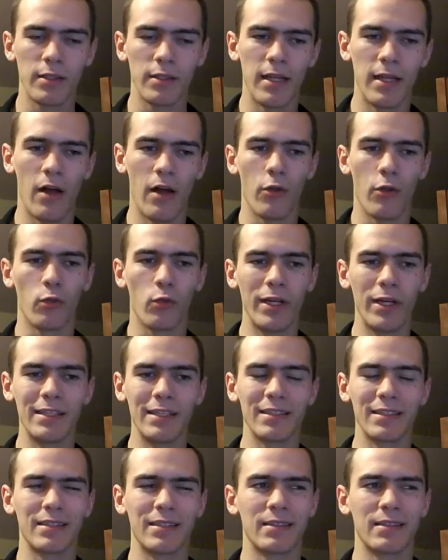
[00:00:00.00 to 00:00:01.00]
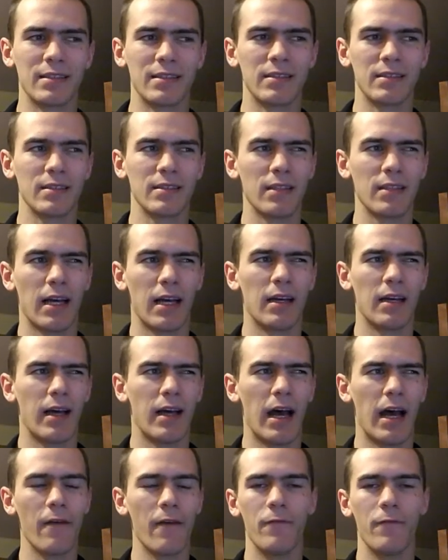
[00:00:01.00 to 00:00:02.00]
Now, the reason
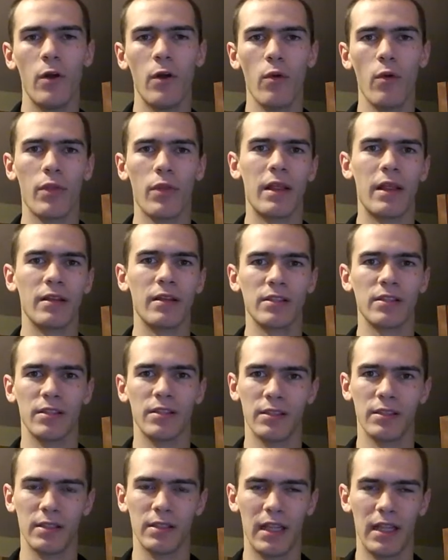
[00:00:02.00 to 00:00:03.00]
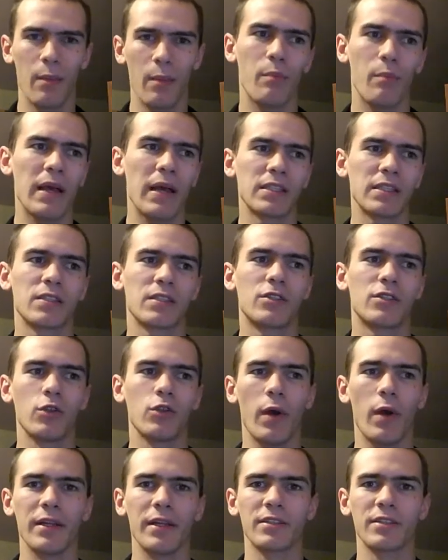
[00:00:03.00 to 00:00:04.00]
I've known that this isn't the best
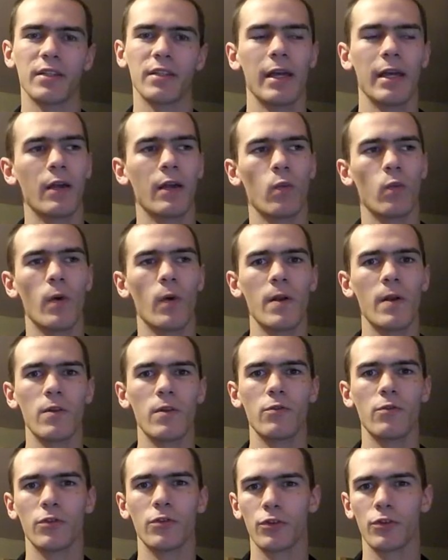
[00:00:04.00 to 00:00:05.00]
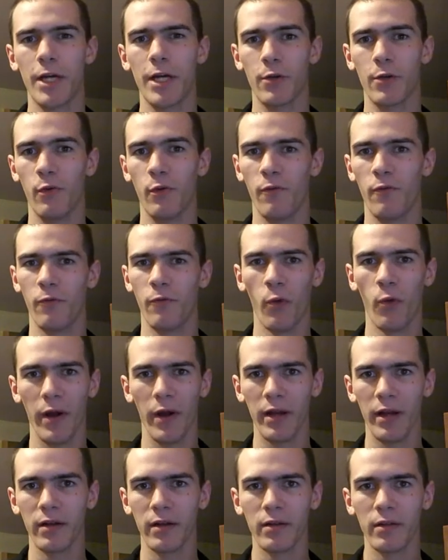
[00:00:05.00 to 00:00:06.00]
choice, and one you should try to
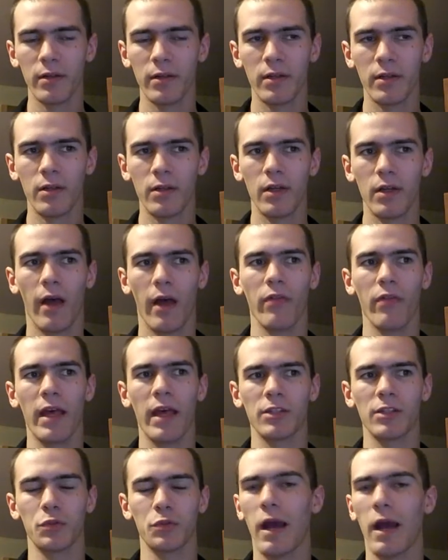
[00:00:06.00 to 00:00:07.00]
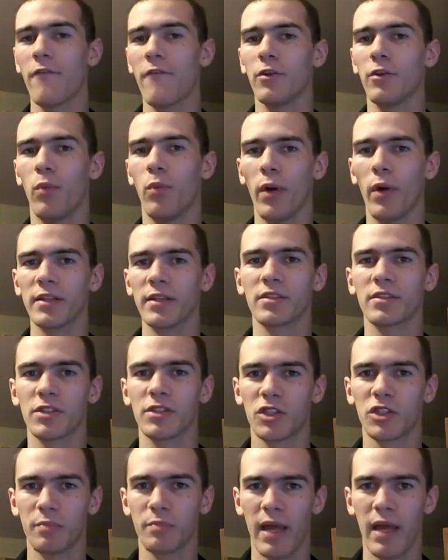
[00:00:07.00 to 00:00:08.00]
avoid unless you have the points to
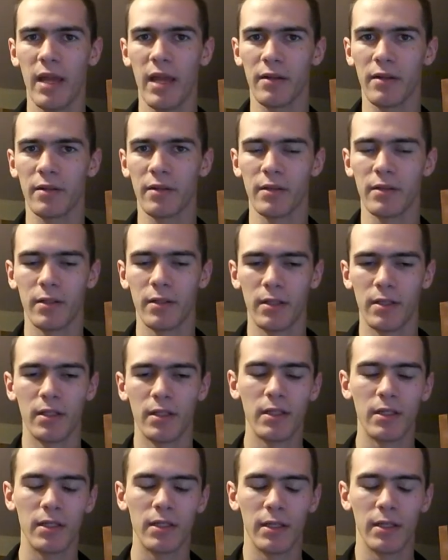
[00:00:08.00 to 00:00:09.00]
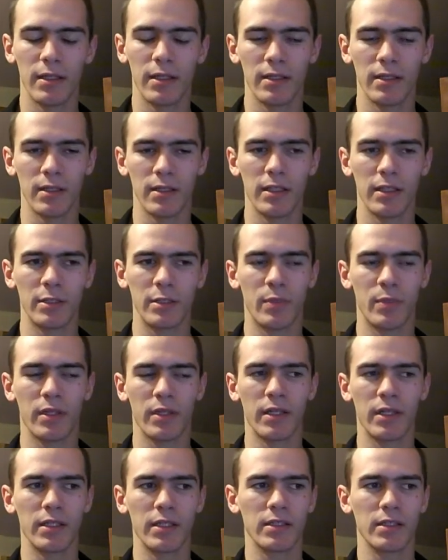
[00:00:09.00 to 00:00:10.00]
spend, is
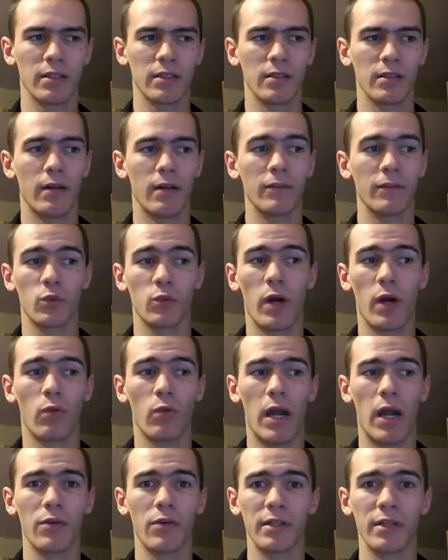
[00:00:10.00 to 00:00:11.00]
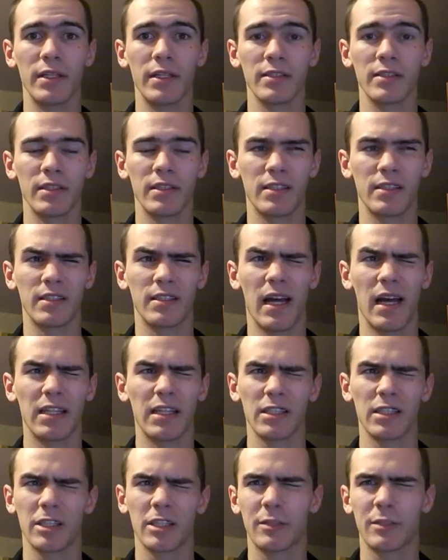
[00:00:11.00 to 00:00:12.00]
because of its well-roundedness. It's
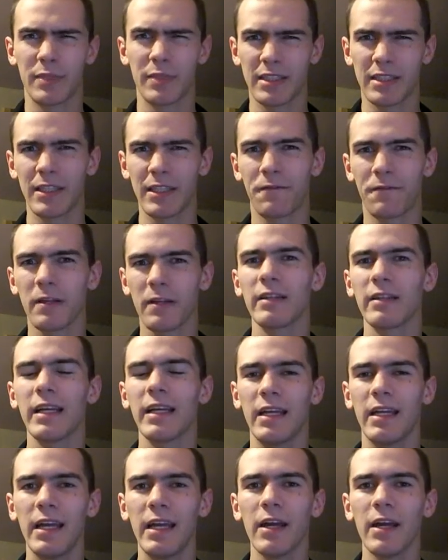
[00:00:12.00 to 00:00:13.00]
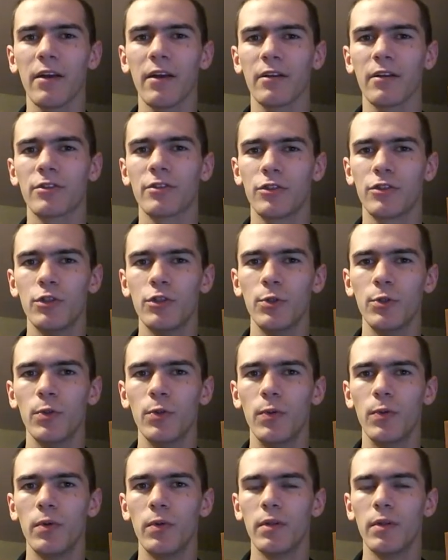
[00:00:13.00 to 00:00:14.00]
not specifically geared
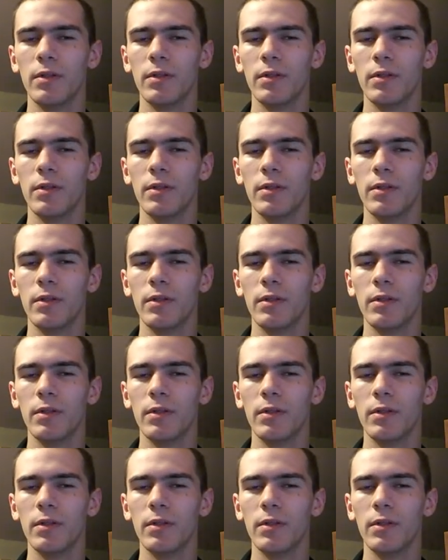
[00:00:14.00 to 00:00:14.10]
to